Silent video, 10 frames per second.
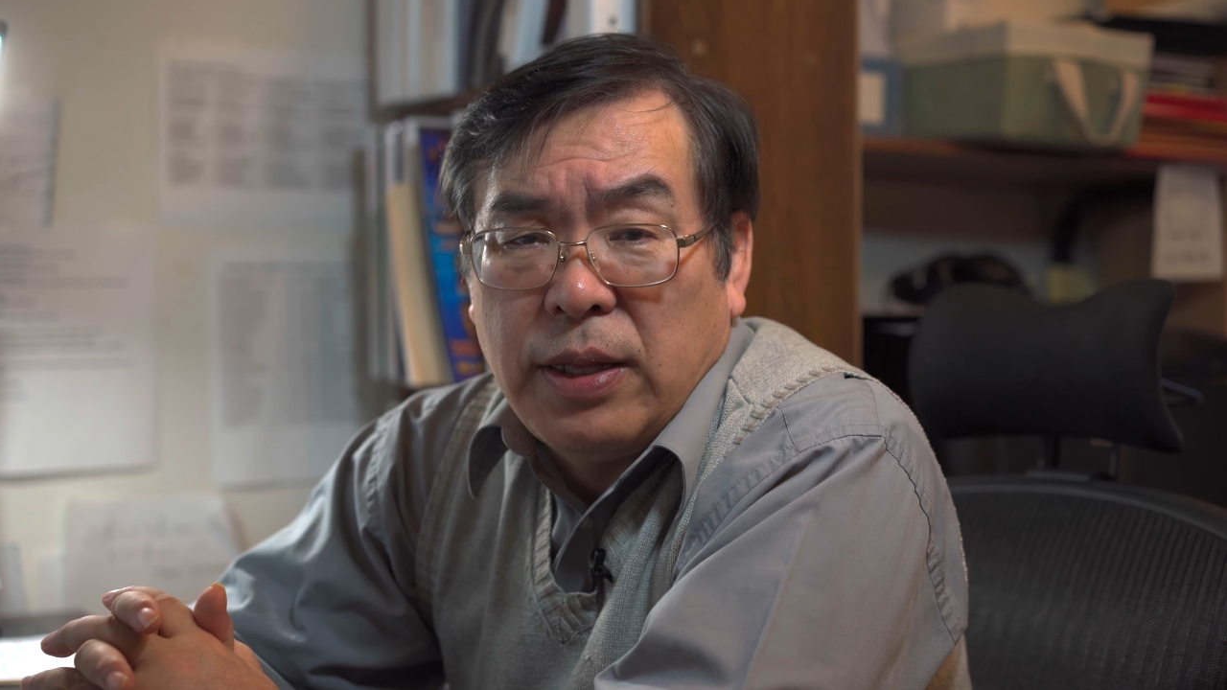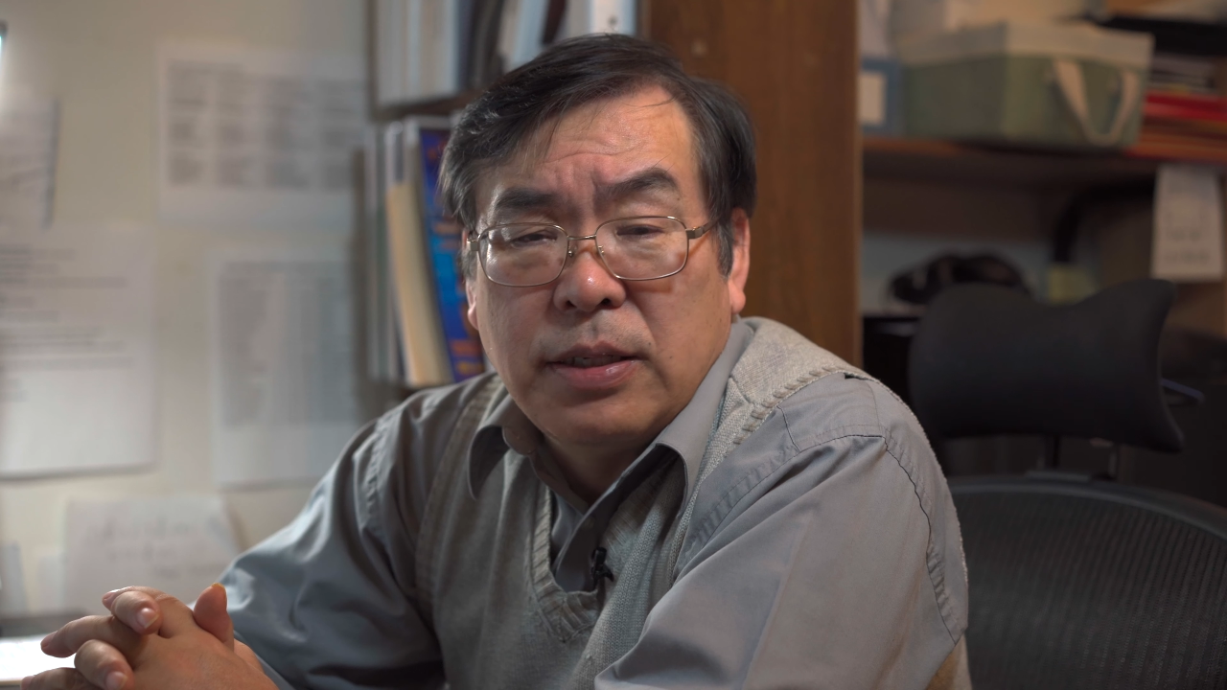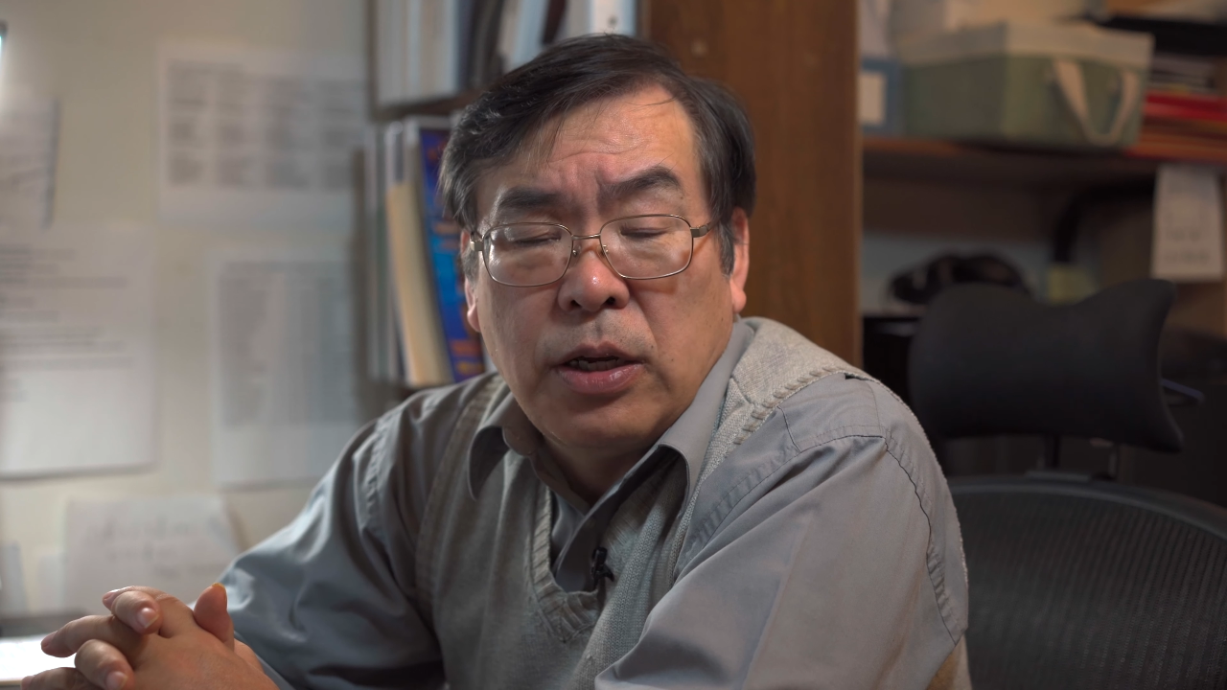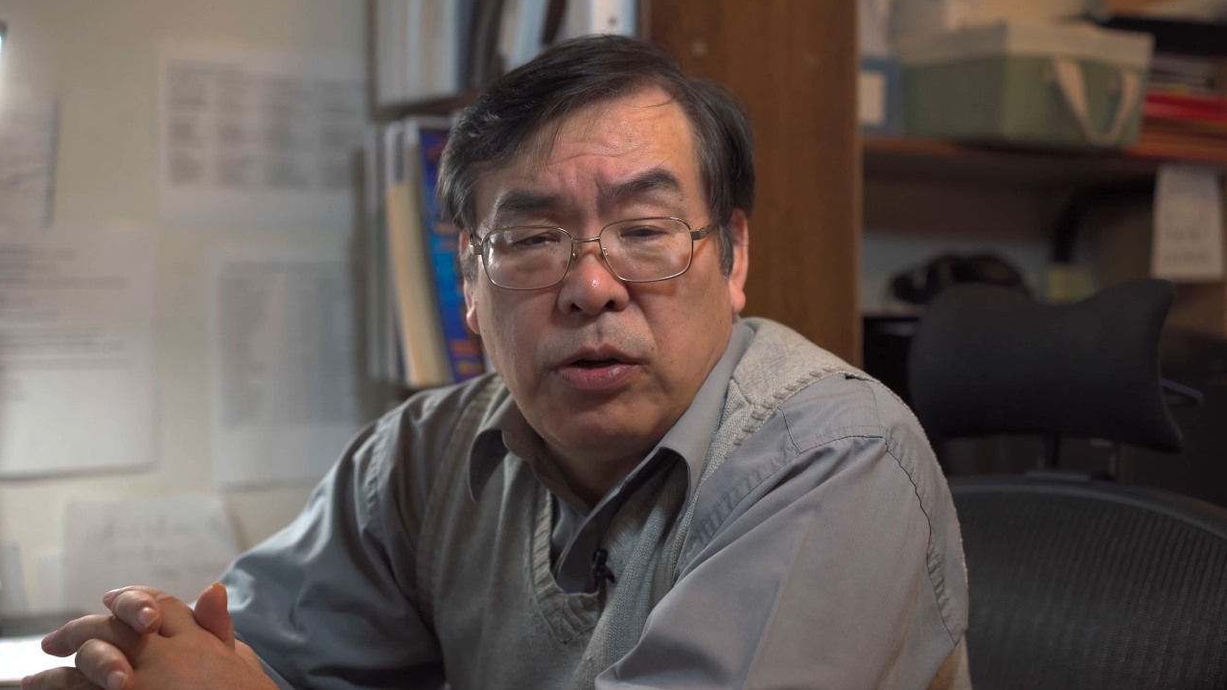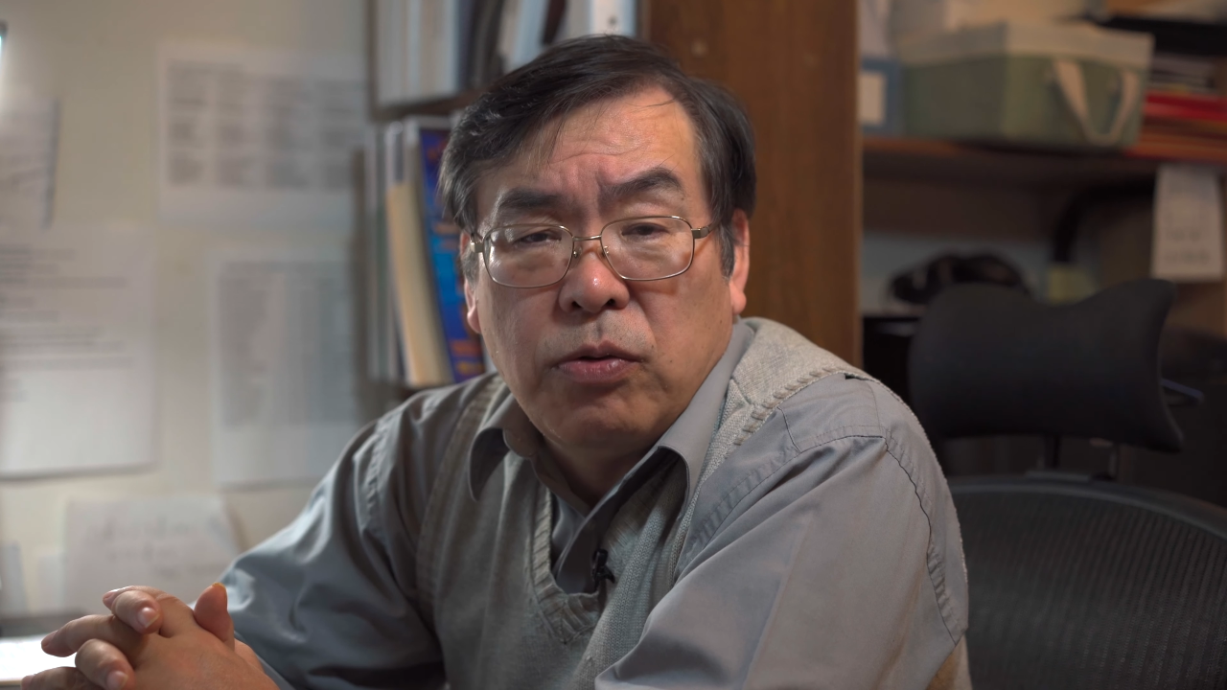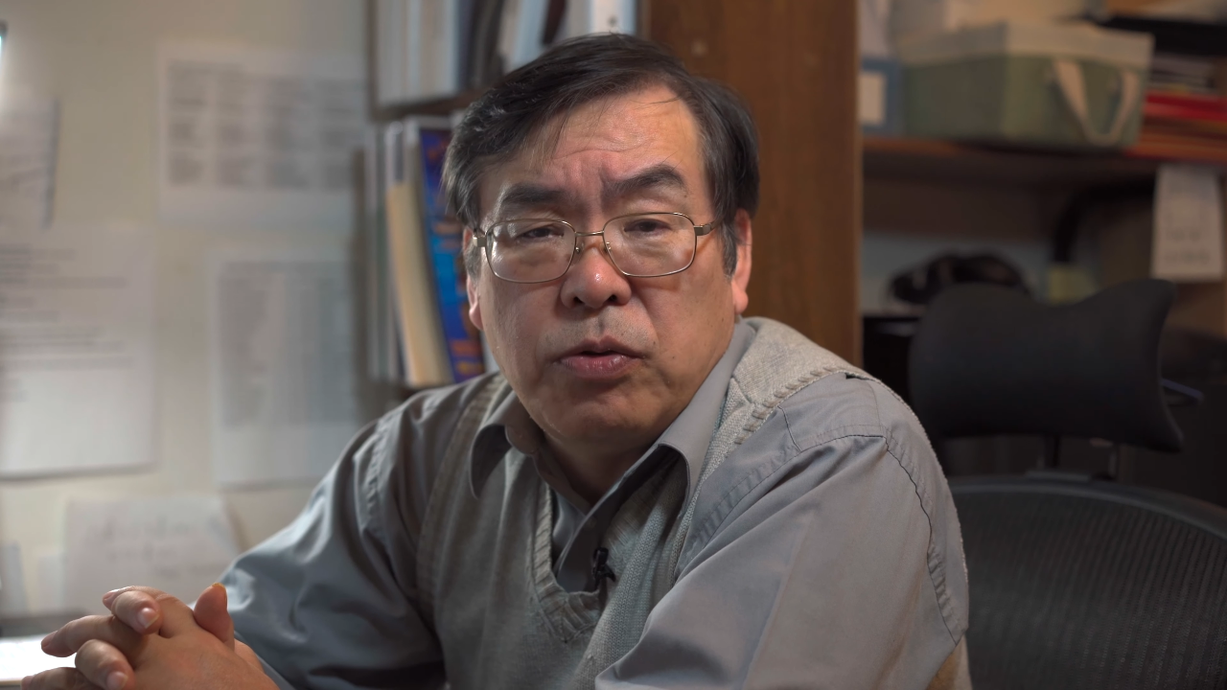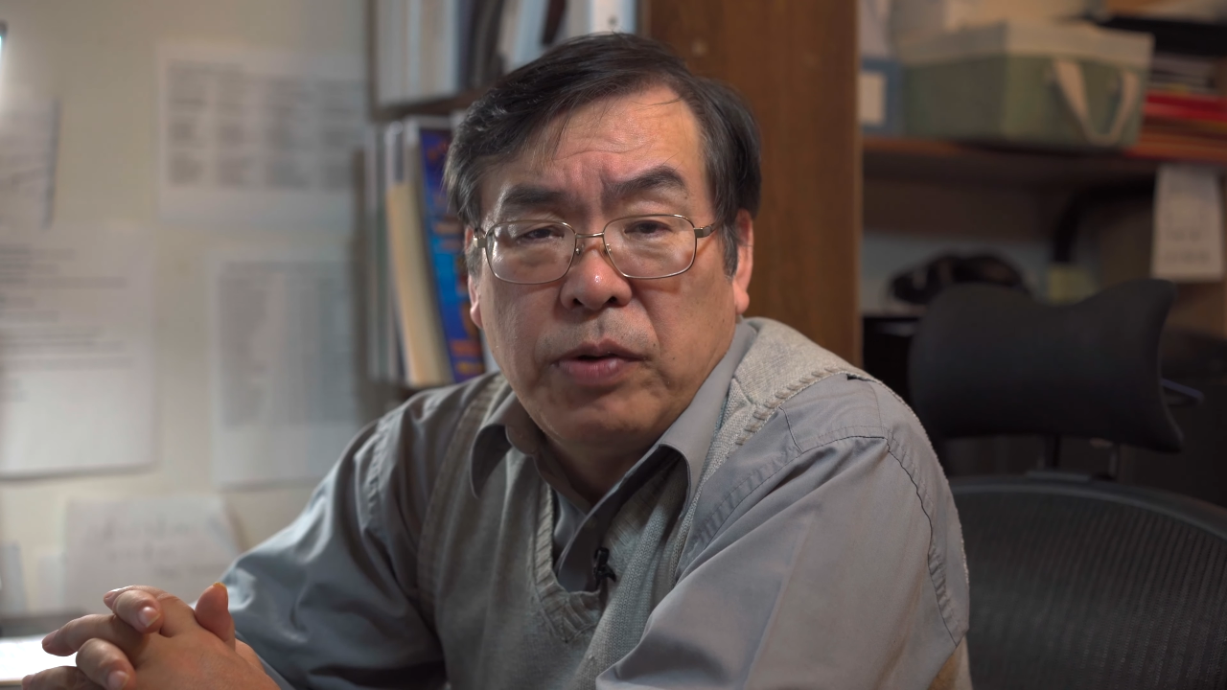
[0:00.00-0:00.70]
there's a huge